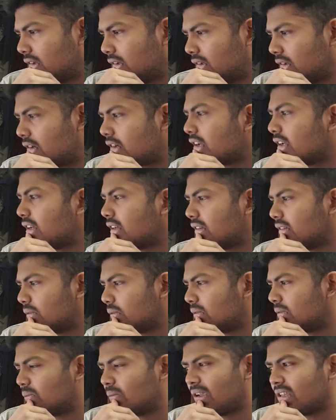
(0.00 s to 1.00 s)
Okay,
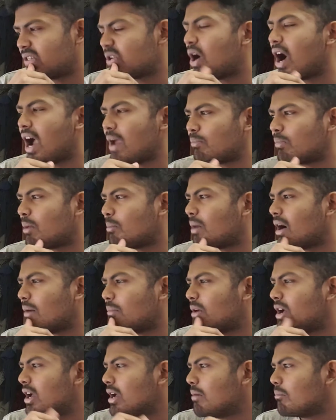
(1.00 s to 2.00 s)
way to hype them
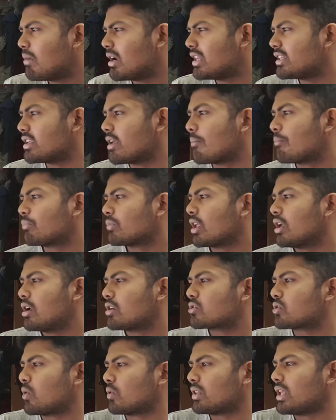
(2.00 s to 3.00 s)
up. But
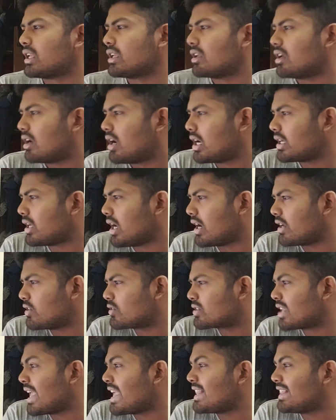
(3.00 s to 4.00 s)
so then, are you
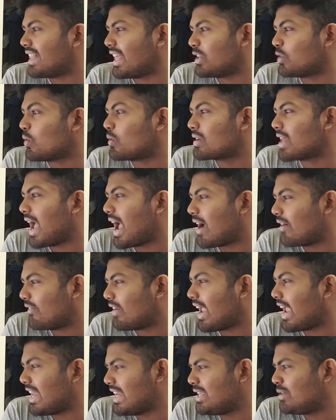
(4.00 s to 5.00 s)
saying they don't have
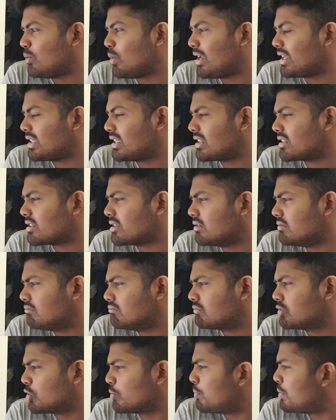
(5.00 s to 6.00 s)
any weakness?
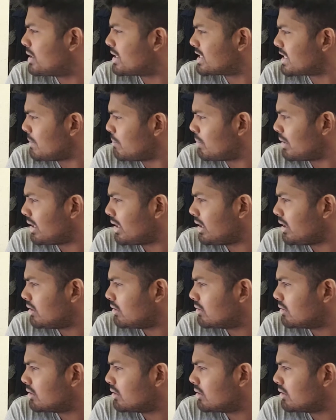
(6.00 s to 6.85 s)
To put simply,